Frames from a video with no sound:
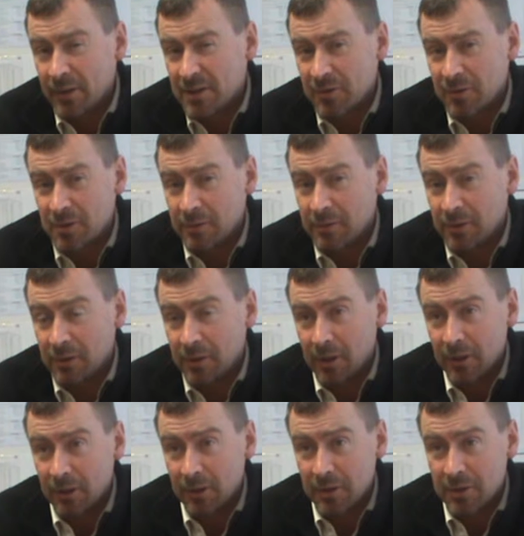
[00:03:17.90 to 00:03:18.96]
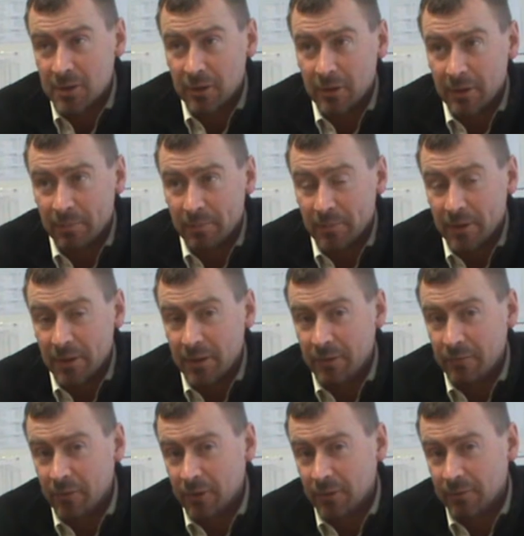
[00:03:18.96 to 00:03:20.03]
There's also a lot of time
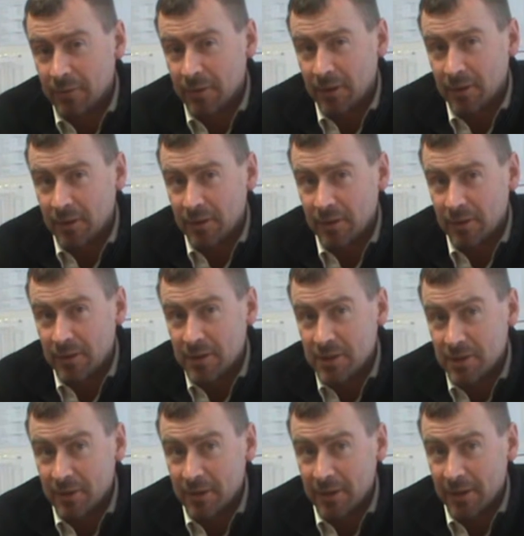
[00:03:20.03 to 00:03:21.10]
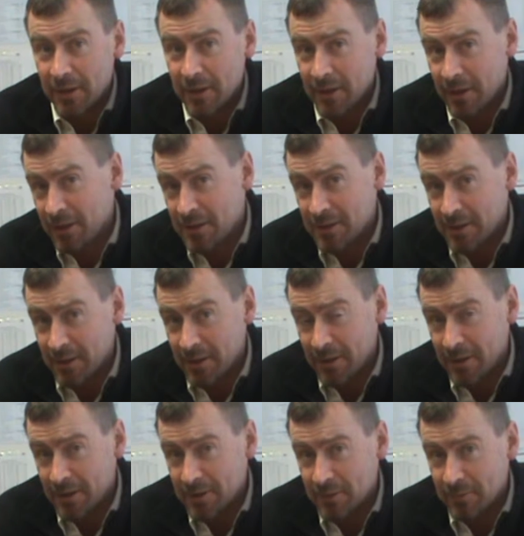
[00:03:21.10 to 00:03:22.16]
involved in designing a 8-star
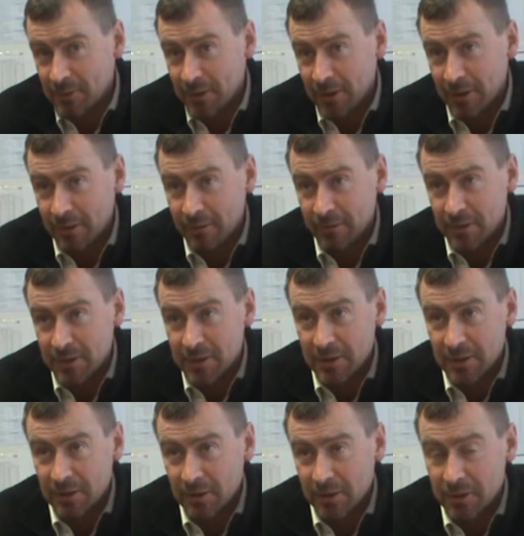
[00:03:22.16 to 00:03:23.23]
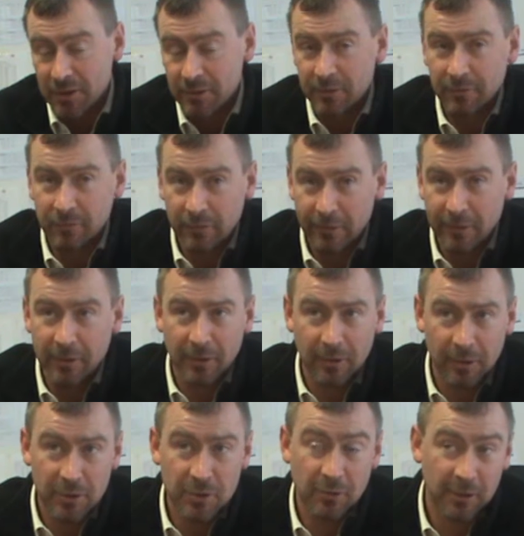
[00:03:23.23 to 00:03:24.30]
house, where it's a lot of to and fro and a
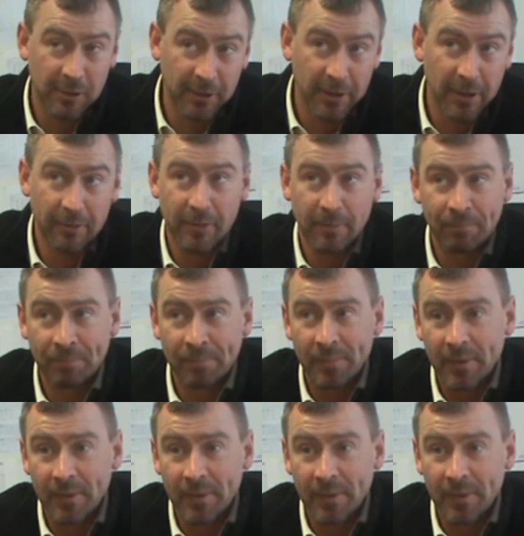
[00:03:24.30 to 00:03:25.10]
lot of trial and error,